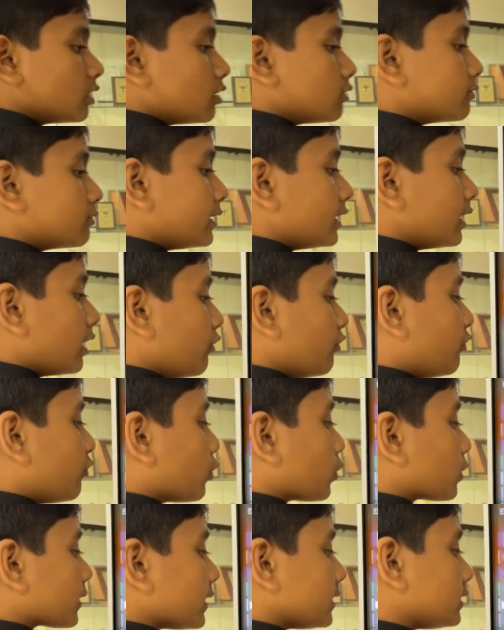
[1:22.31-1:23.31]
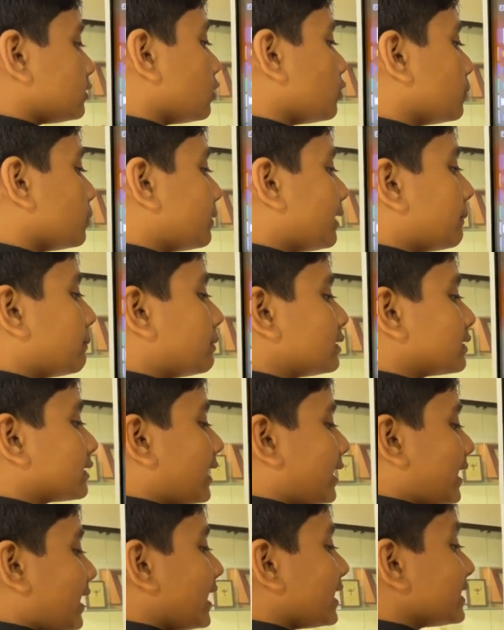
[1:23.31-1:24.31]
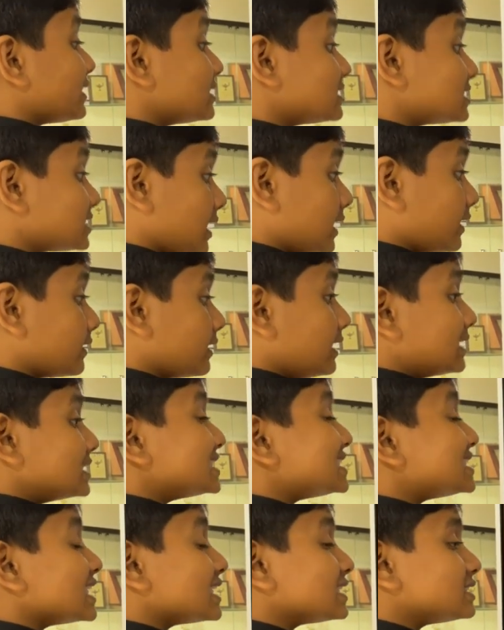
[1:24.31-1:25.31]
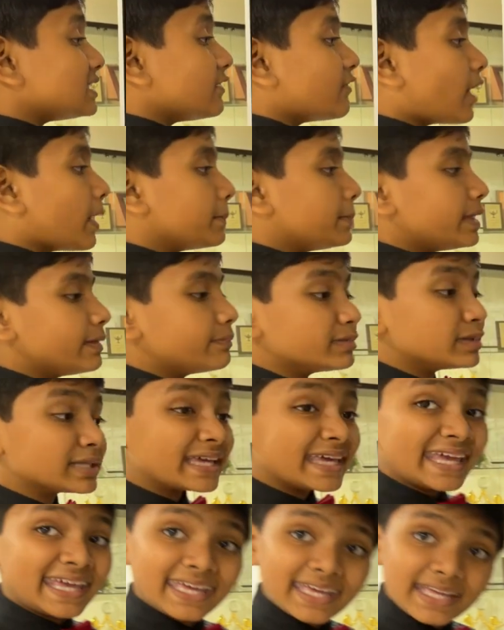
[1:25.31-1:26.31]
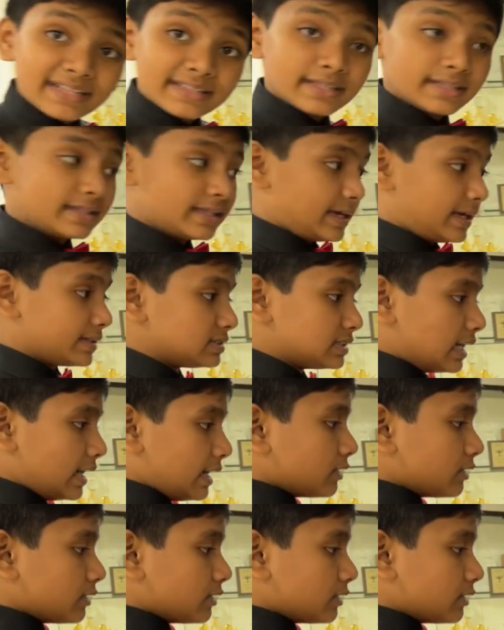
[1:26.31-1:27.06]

We know 42 people can't sing, 65 people can't dance,